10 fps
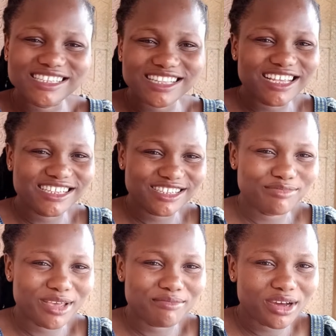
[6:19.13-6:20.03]
less in
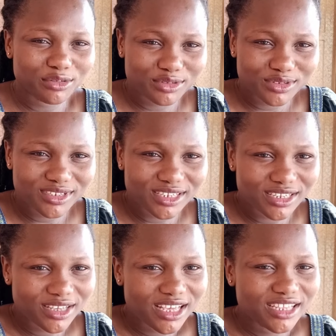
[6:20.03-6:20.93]
my mouth.
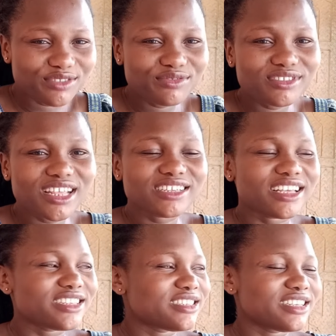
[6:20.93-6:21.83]
The food
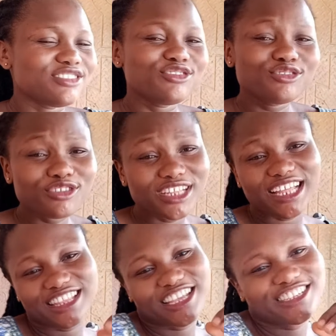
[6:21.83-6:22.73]
tests, you know
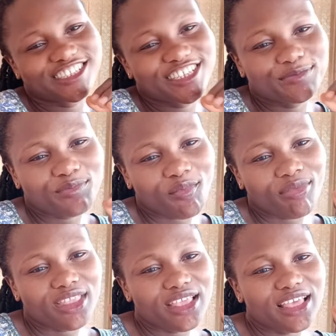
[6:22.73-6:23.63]
that test
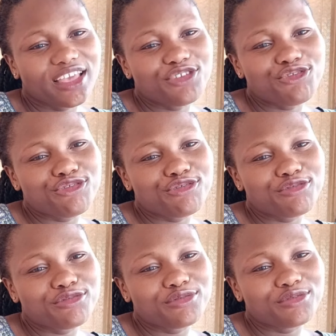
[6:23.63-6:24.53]

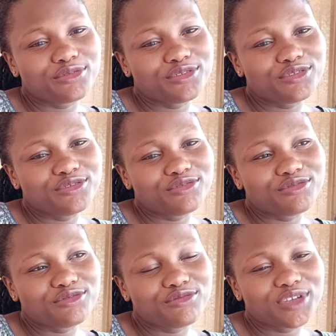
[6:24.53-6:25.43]

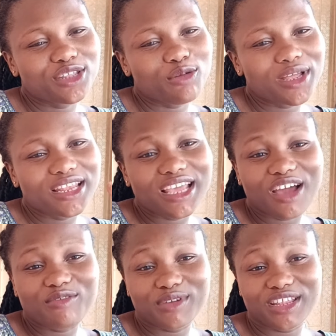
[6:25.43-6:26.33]
we normally
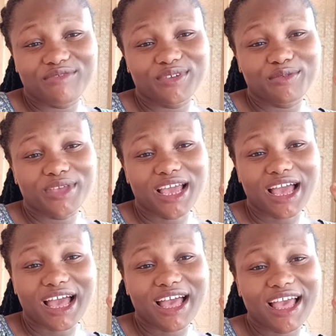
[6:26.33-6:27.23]
have whenever we
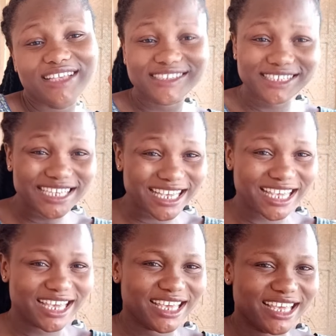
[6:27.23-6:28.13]
are sick.
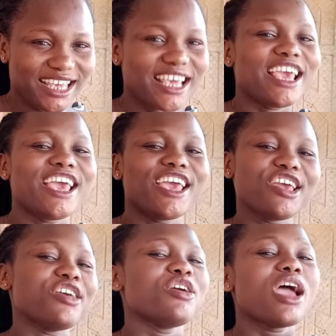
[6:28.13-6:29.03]

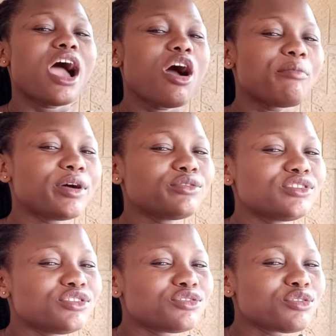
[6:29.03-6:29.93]
Yeah, our mouth
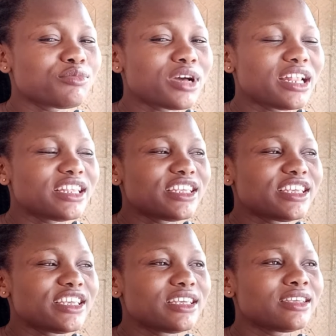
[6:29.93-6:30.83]
is
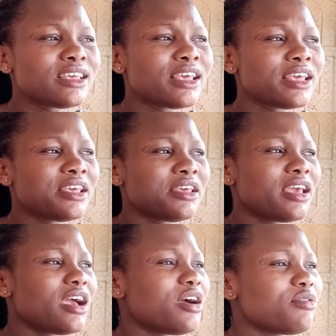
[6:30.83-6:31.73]
normally,
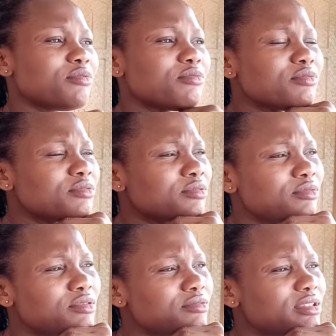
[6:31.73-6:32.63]

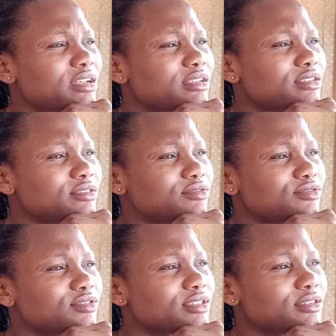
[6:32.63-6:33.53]
what will I
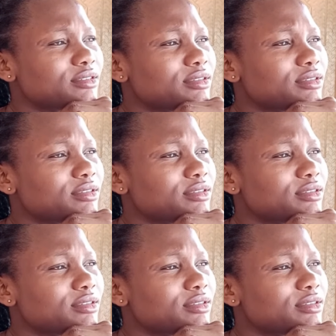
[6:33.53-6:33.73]
use that?